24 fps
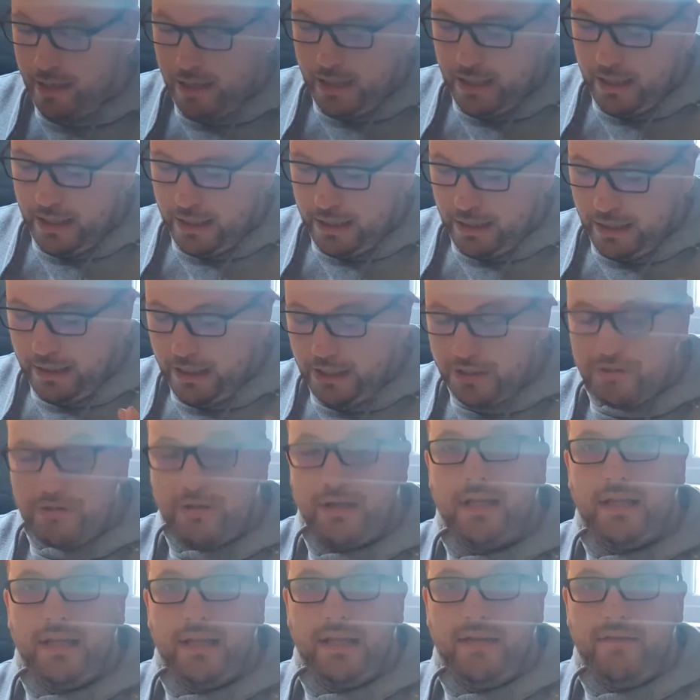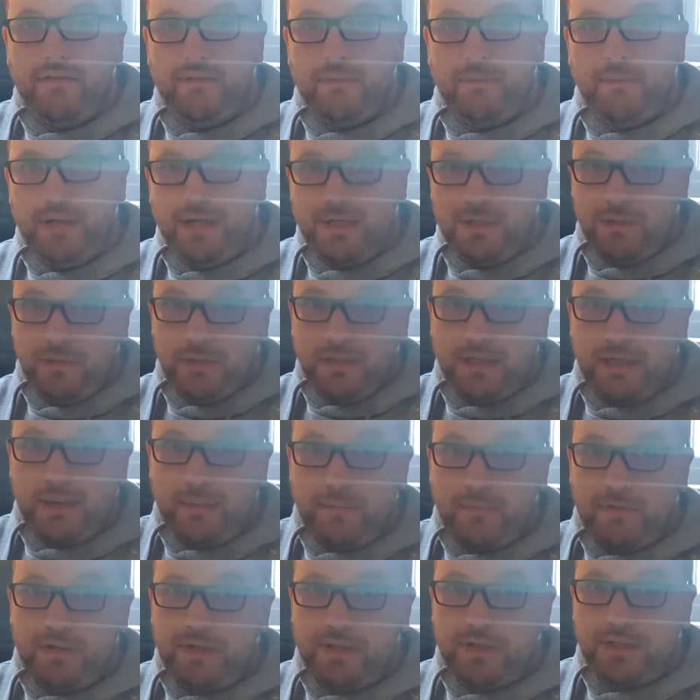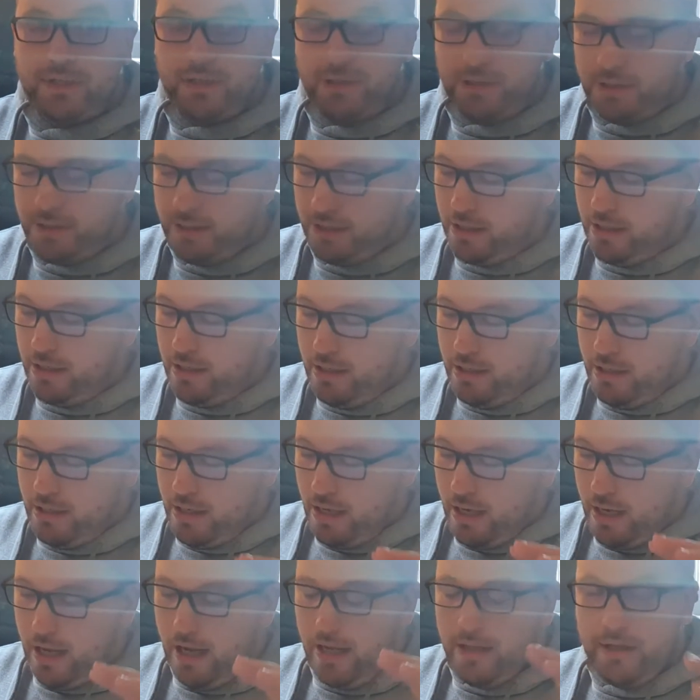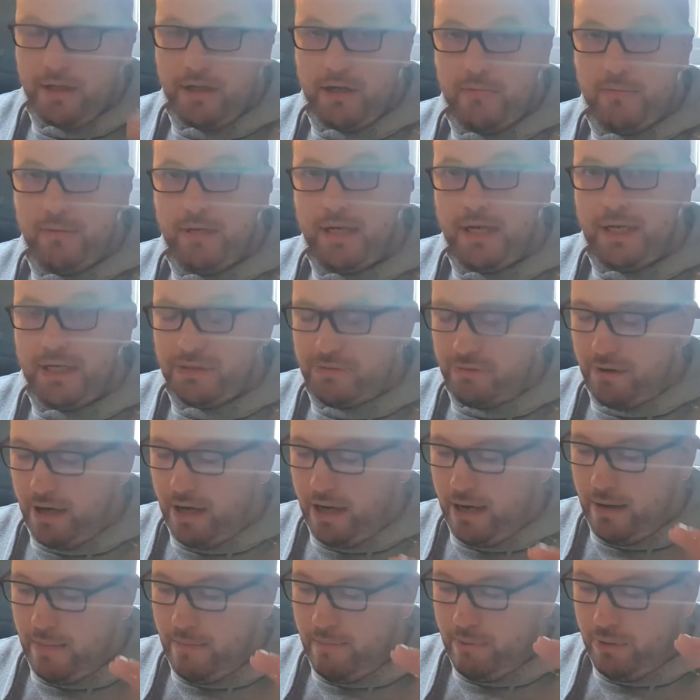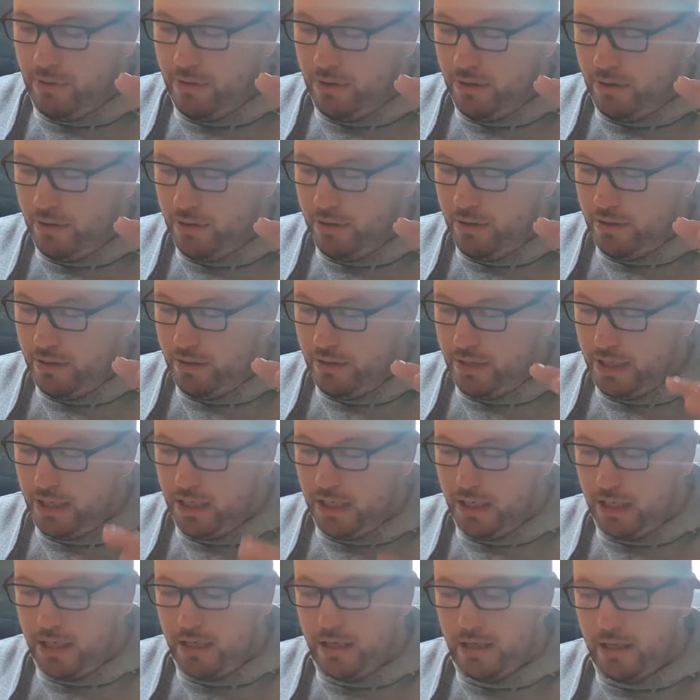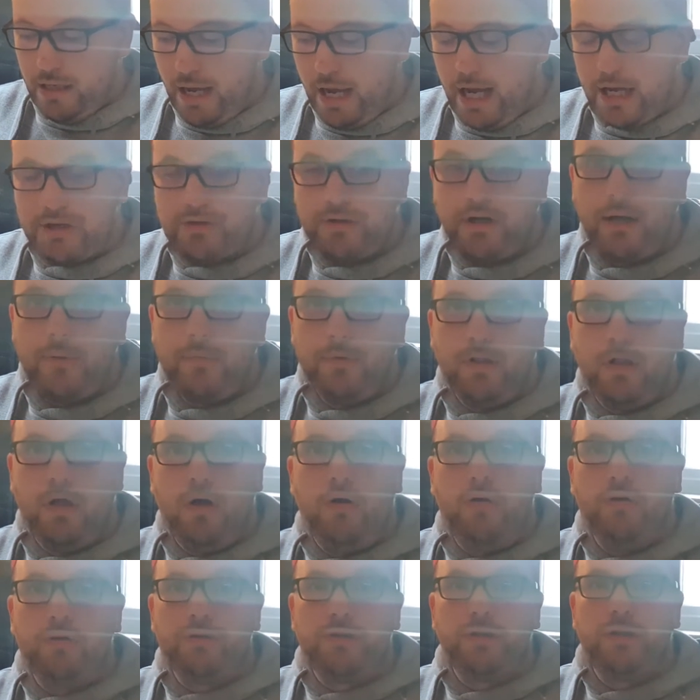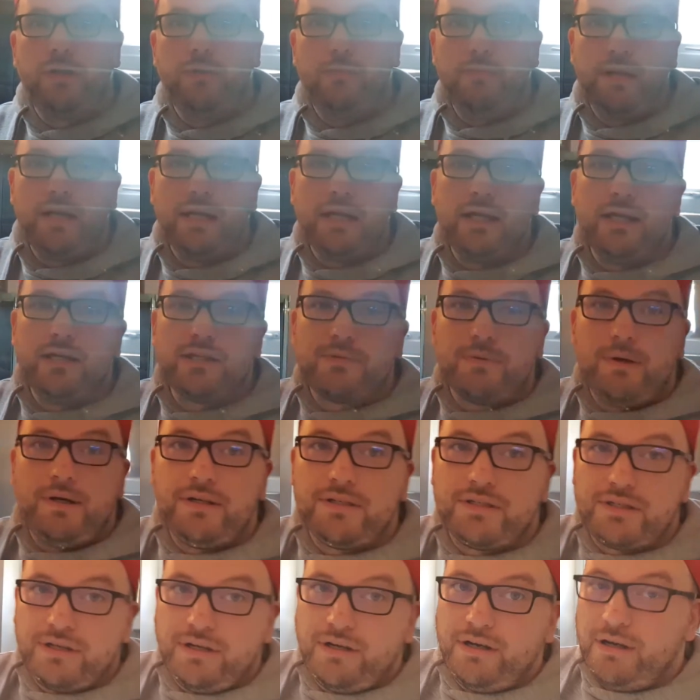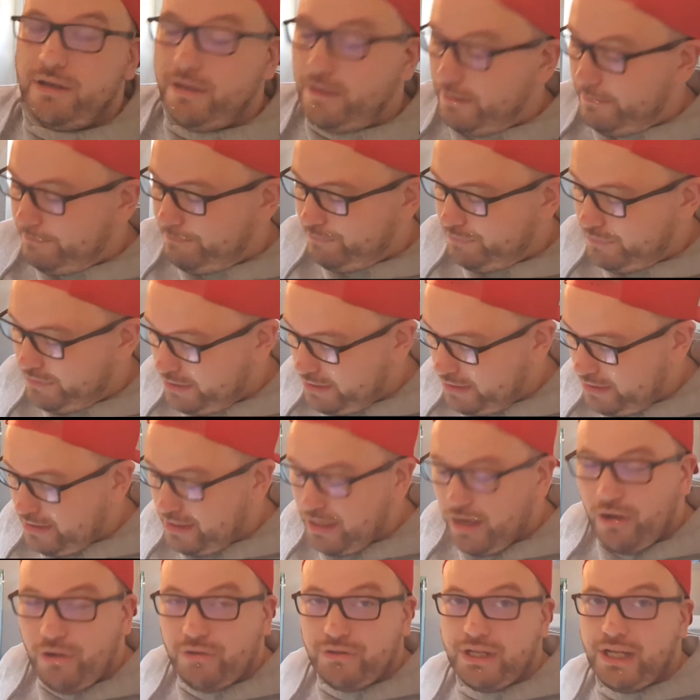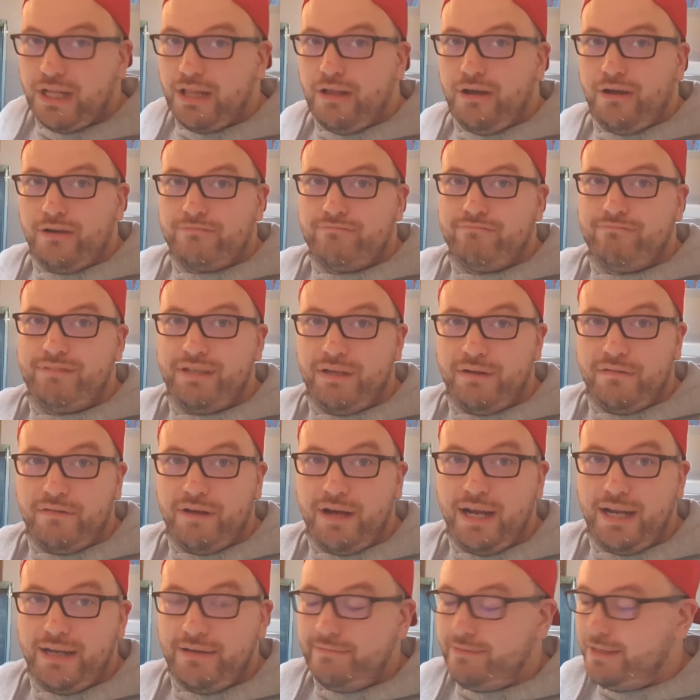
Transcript: You literally leave them, make sure the temperature's good and the humidity's right, but the Hatrite will hold the humidity as well, so all day long you're fine.